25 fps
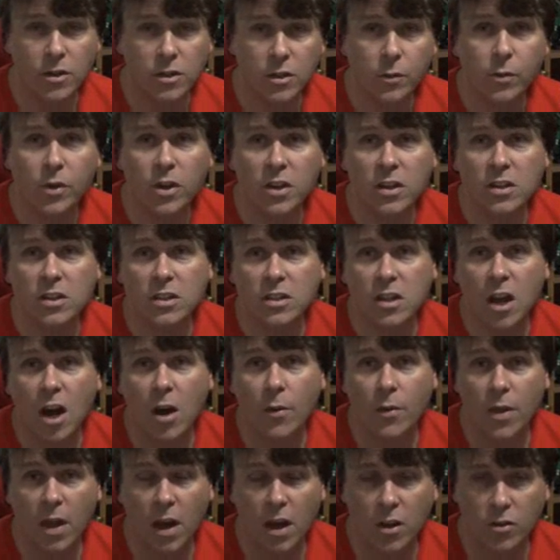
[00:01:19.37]
So we're going to
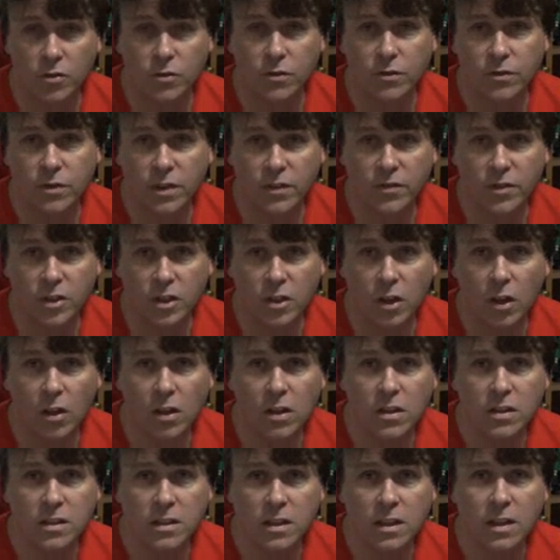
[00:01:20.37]
start with
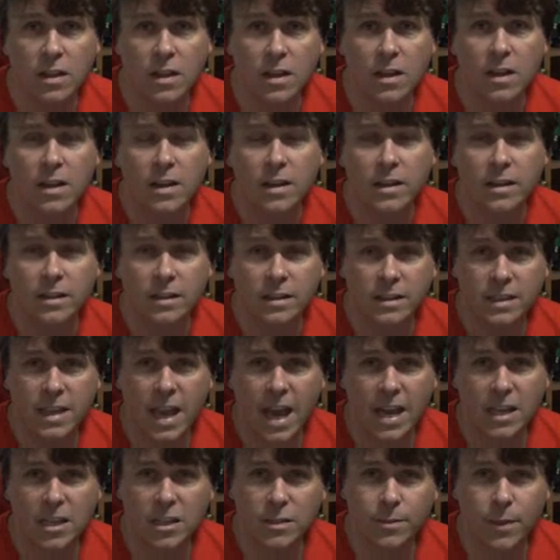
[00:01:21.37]
$150,
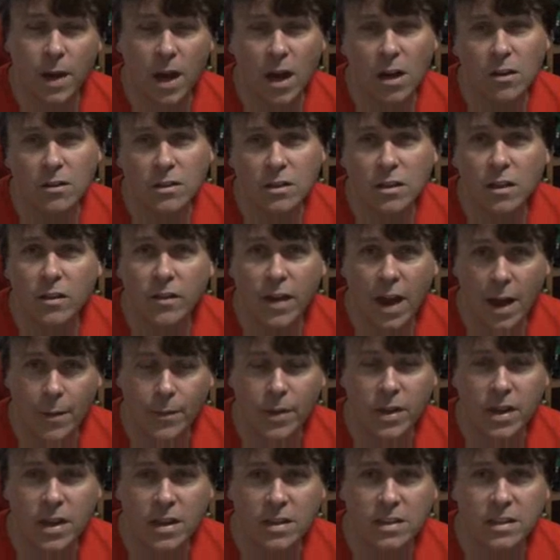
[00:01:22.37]
10 smiles of
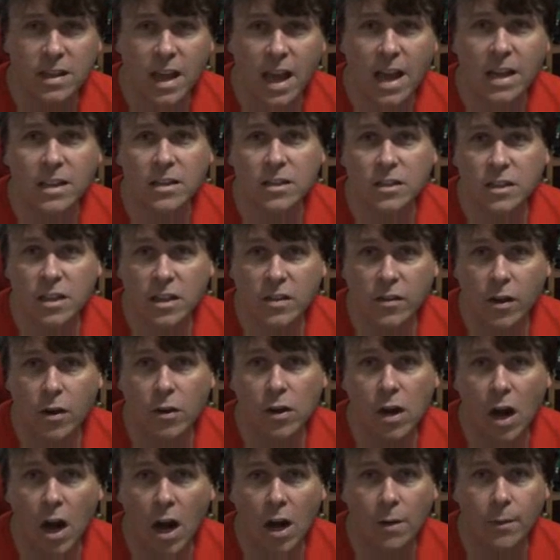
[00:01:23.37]
happiness and 0
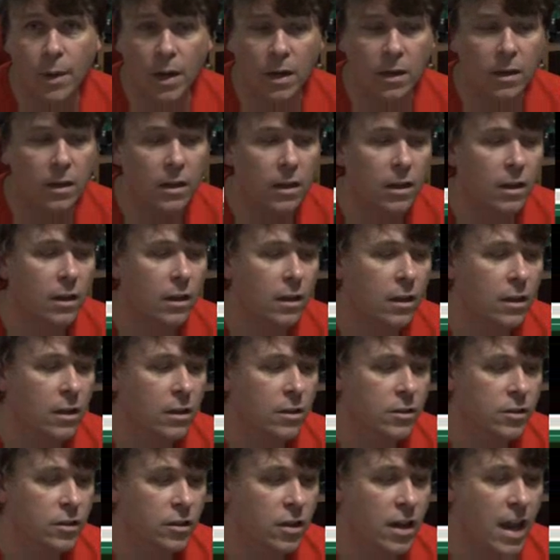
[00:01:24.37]
karma.
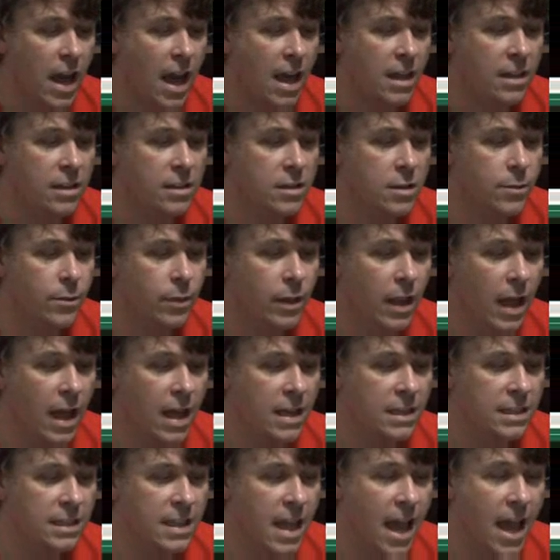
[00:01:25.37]
So you've got to enter the
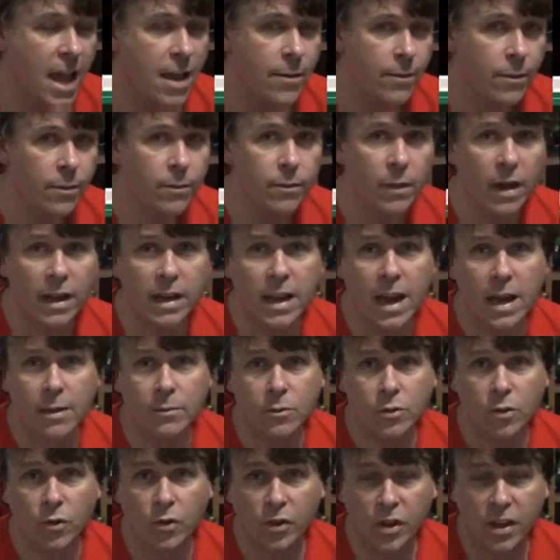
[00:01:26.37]
player's name. My
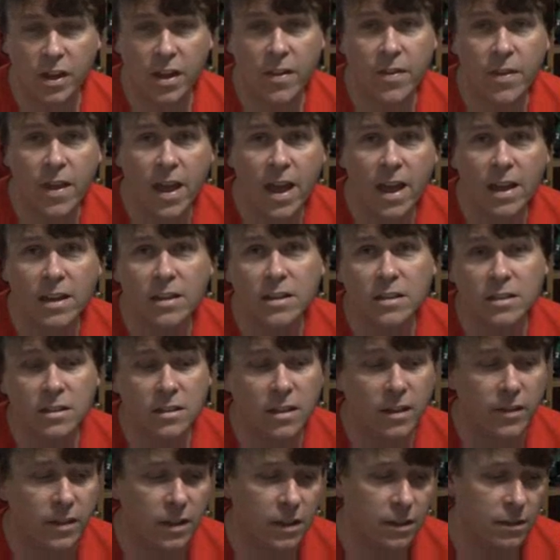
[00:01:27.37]
name's already in there, so
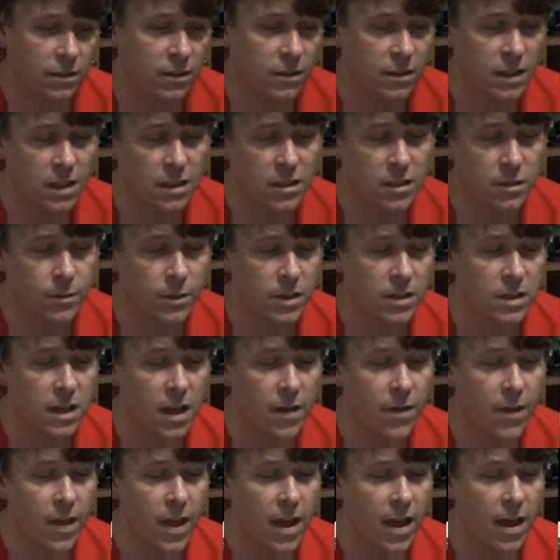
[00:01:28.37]
nothing needs to be
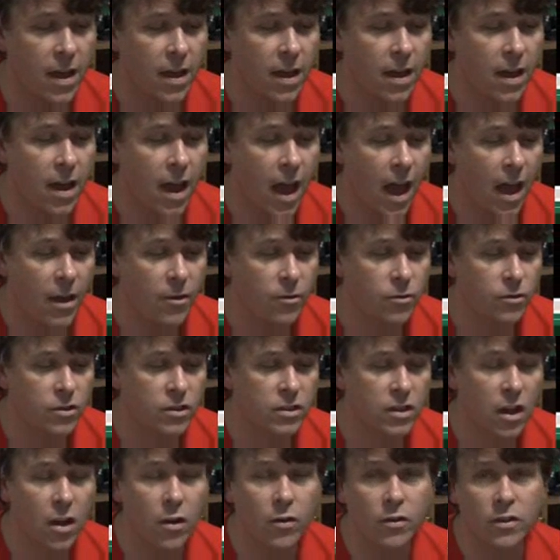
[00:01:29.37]
done there. And
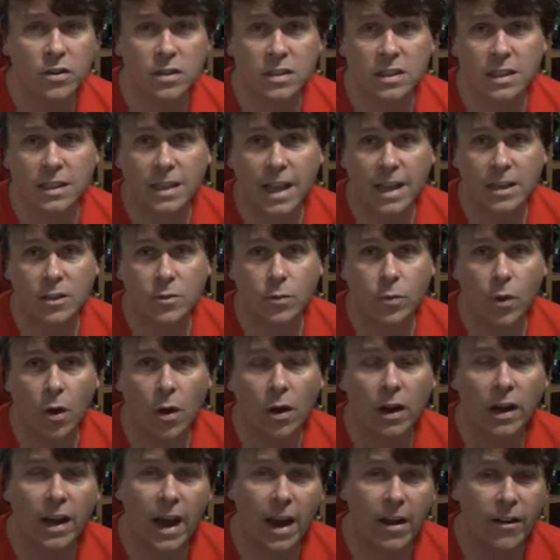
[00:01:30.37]
also select
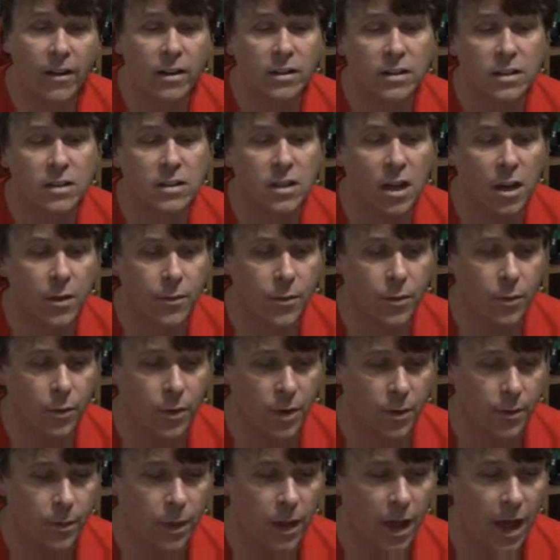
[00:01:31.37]
what character type you
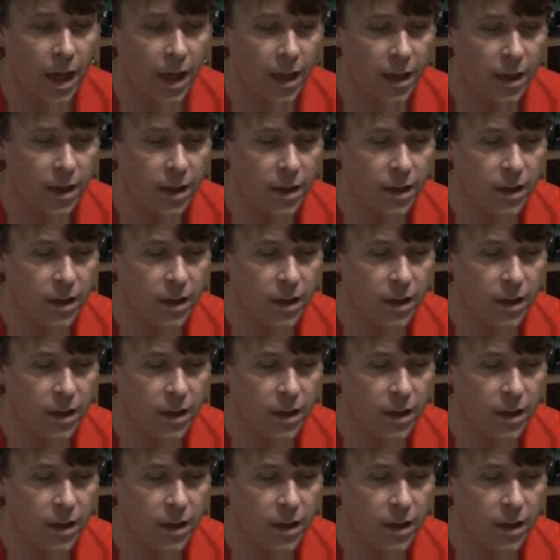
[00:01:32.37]
want to play.